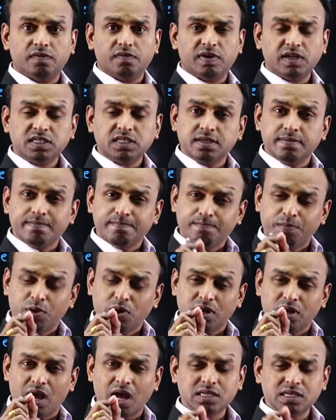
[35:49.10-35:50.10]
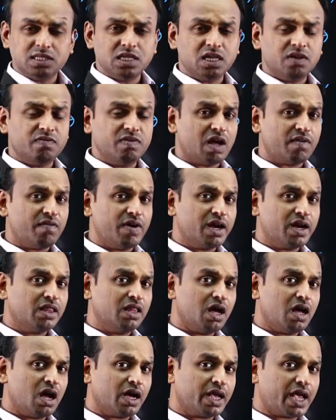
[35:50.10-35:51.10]
One simple logic will avoid
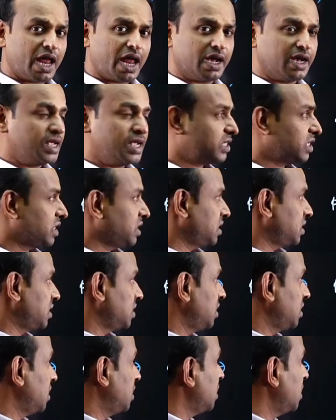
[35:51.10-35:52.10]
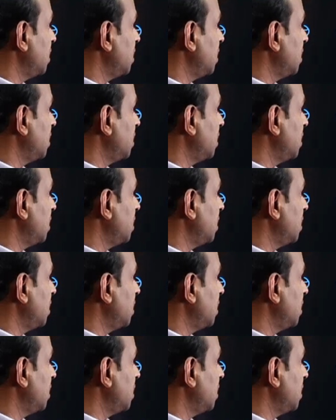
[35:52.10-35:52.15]
the calculations.